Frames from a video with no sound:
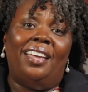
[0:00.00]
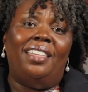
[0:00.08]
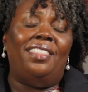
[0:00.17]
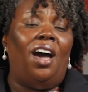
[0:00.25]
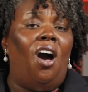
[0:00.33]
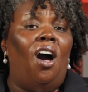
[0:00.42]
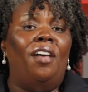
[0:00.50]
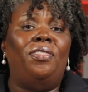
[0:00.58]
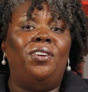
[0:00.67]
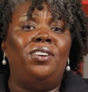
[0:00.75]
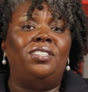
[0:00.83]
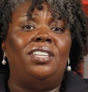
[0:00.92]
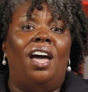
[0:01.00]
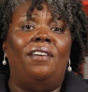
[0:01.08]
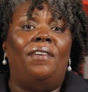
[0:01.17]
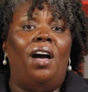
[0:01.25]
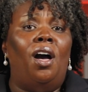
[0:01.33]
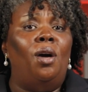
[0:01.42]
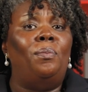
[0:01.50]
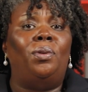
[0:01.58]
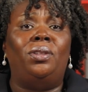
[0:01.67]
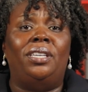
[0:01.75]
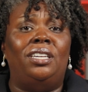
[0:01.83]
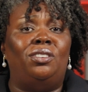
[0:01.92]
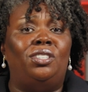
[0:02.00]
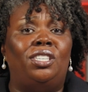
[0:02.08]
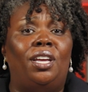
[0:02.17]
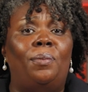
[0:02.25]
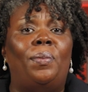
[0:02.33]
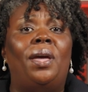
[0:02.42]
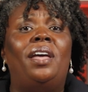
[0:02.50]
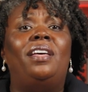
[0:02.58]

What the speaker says: the authors of Humble Leadership,